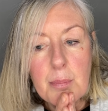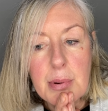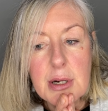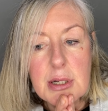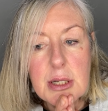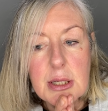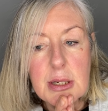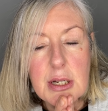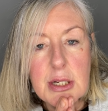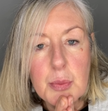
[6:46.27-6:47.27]
but
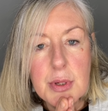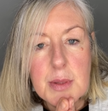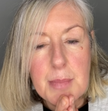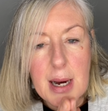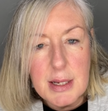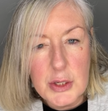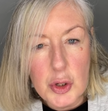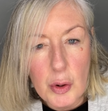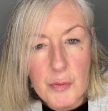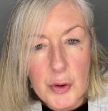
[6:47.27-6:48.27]
it was passed
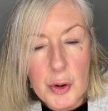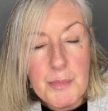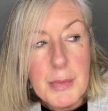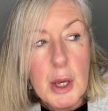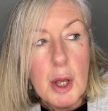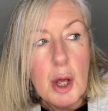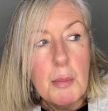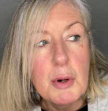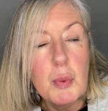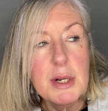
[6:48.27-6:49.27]
over
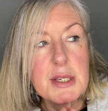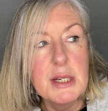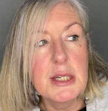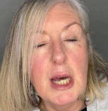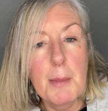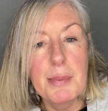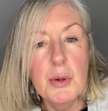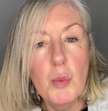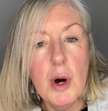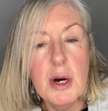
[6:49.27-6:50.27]
but what did
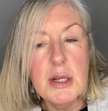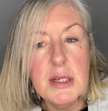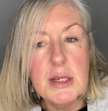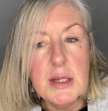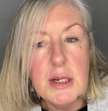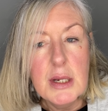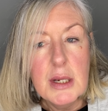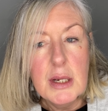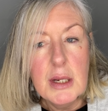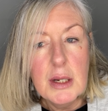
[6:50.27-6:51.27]
happen was,
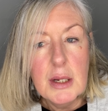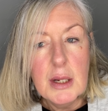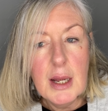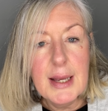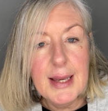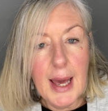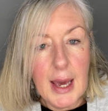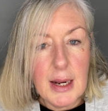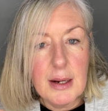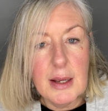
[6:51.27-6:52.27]

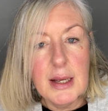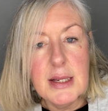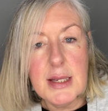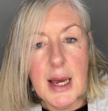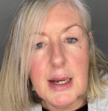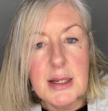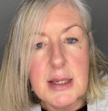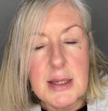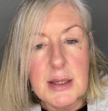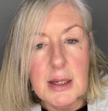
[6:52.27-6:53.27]
again, his
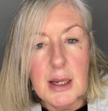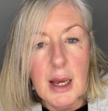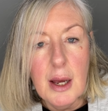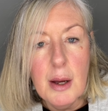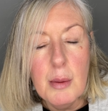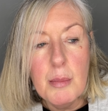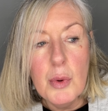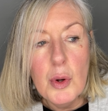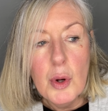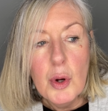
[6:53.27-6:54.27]
ex um,
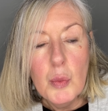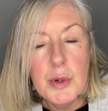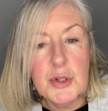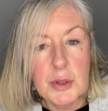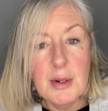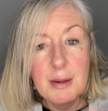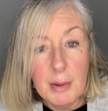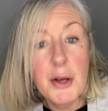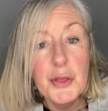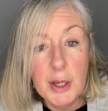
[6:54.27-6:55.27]
was,
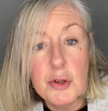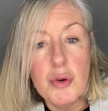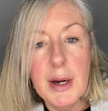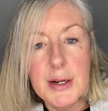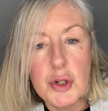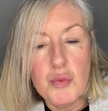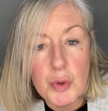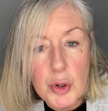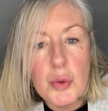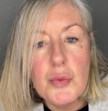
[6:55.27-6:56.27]
I think, trying to
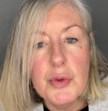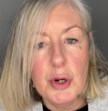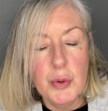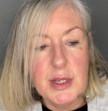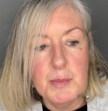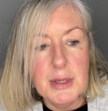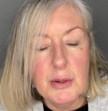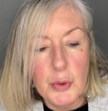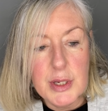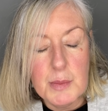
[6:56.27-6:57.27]
ruin the Christmas
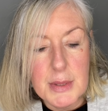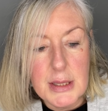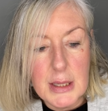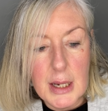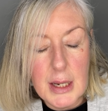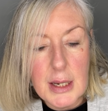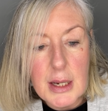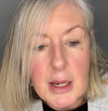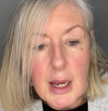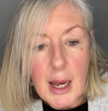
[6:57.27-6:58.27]
Christmas Day,
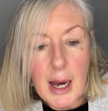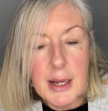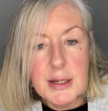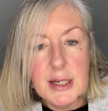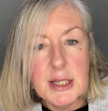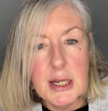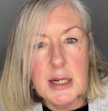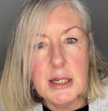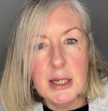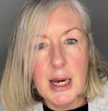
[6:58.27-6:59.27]
and he
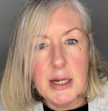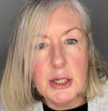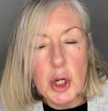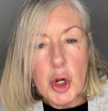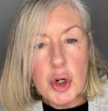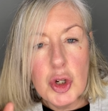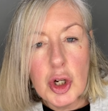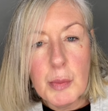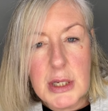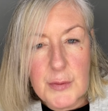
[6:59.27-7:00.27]
did get numerous